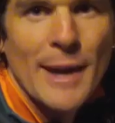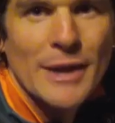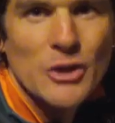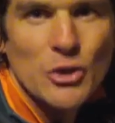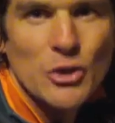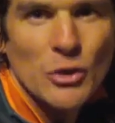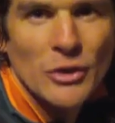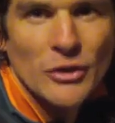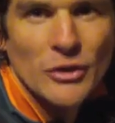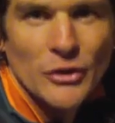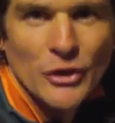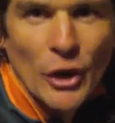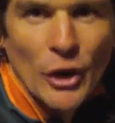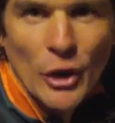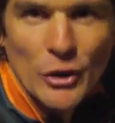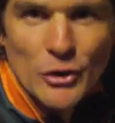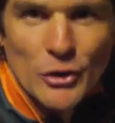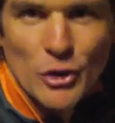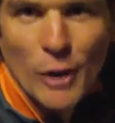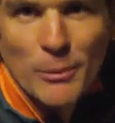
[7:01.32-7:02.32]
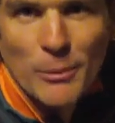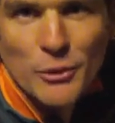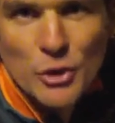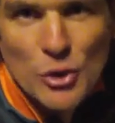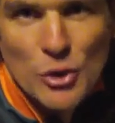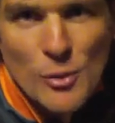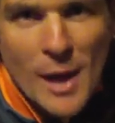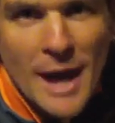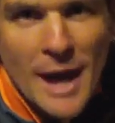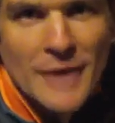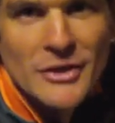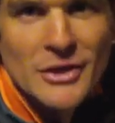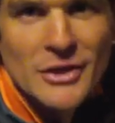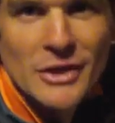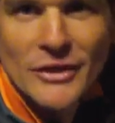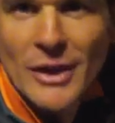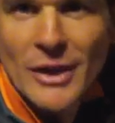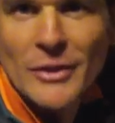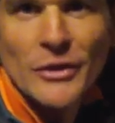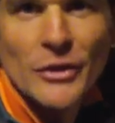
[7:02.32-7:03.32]
make sure I just don't drop too
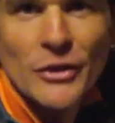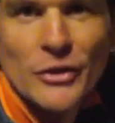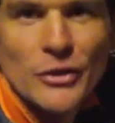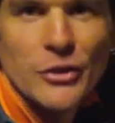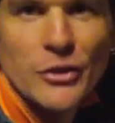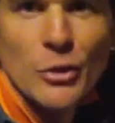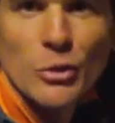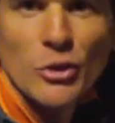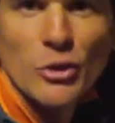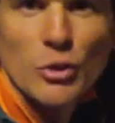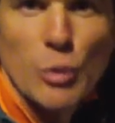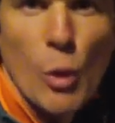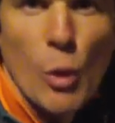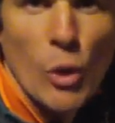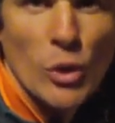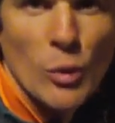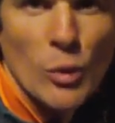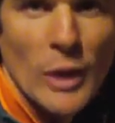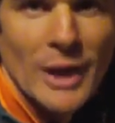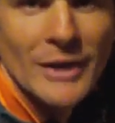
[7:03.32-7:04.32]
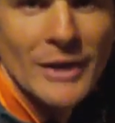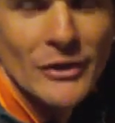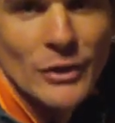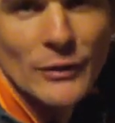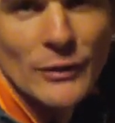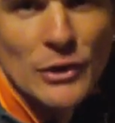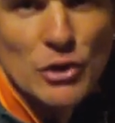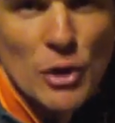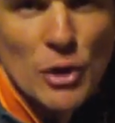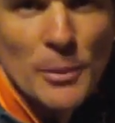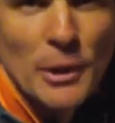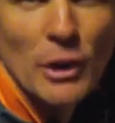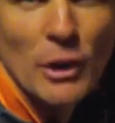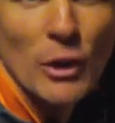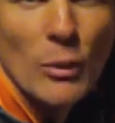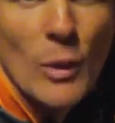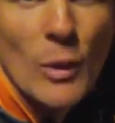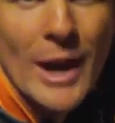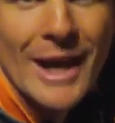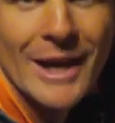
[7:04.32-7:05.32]
much, because it's all just water weight. So if you drop a
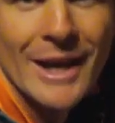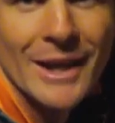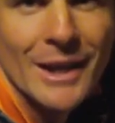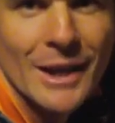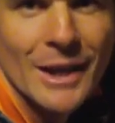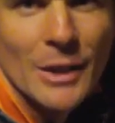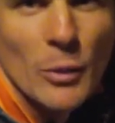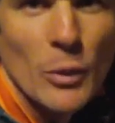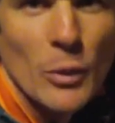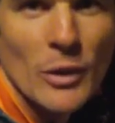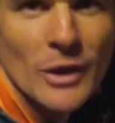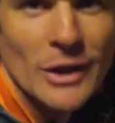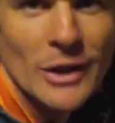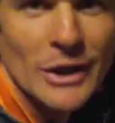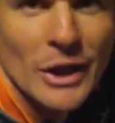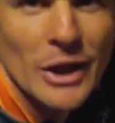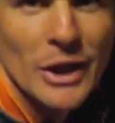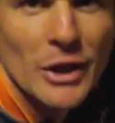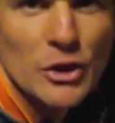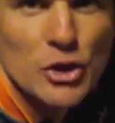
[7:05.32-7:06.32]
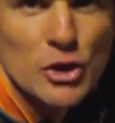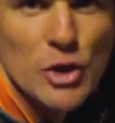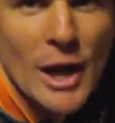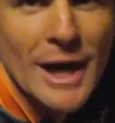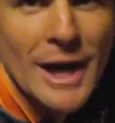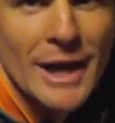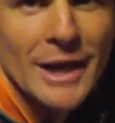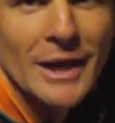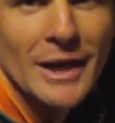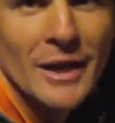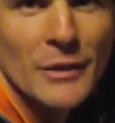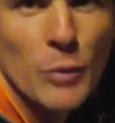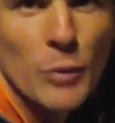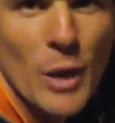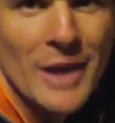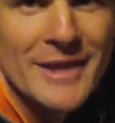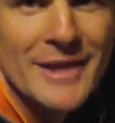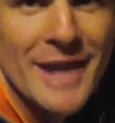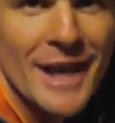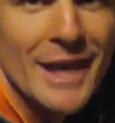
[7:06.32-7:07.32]
lot of weight in a training in
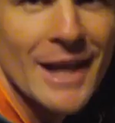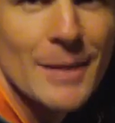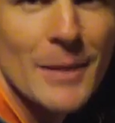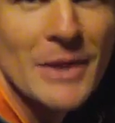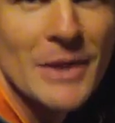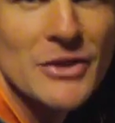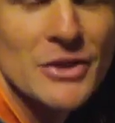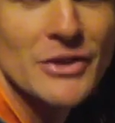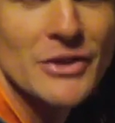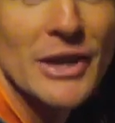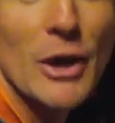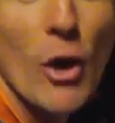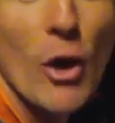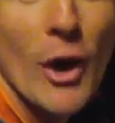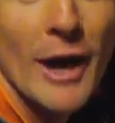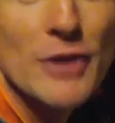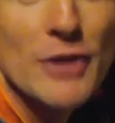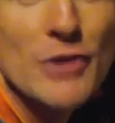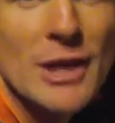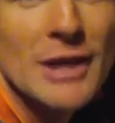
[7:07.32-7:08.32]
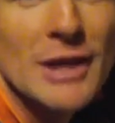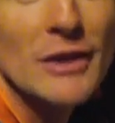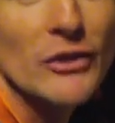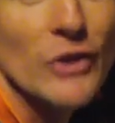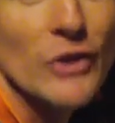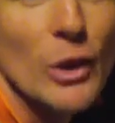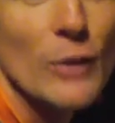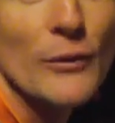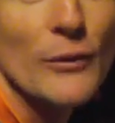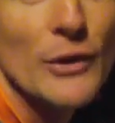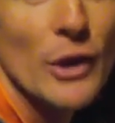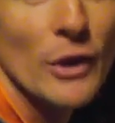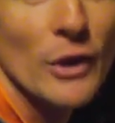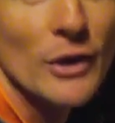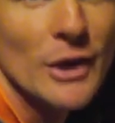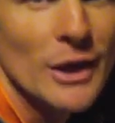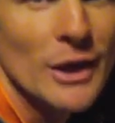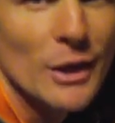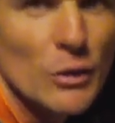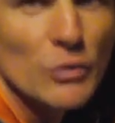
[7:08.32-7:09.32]
one day, it means you're dehydrating yourself, you're
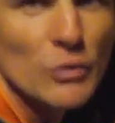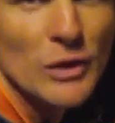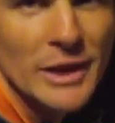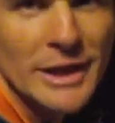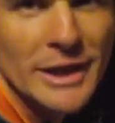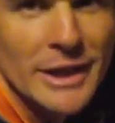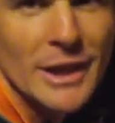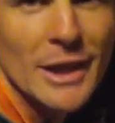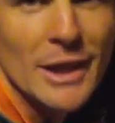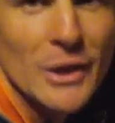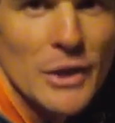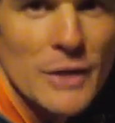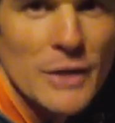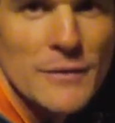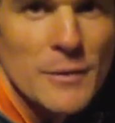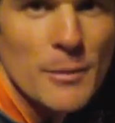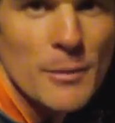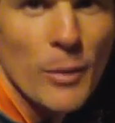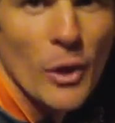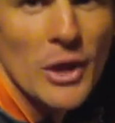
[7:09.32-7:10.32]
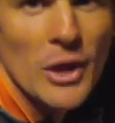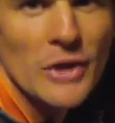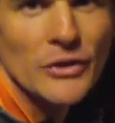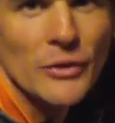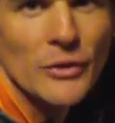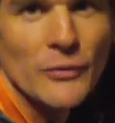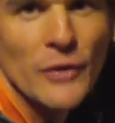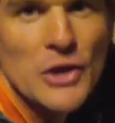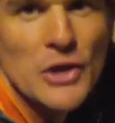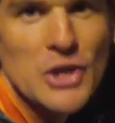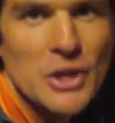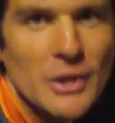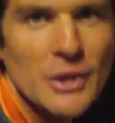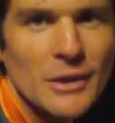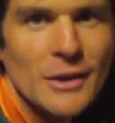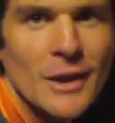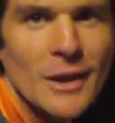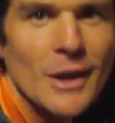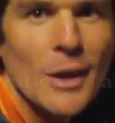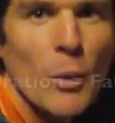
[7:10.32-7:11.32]
not really giving your body
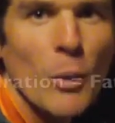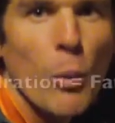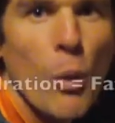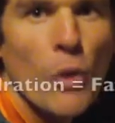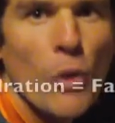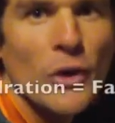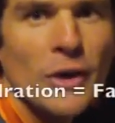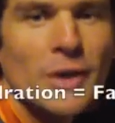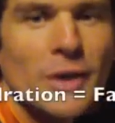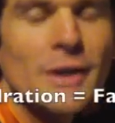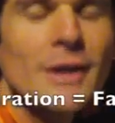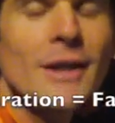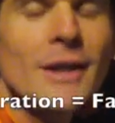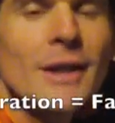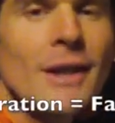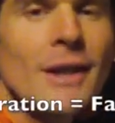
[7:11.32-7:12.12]
sufficient water.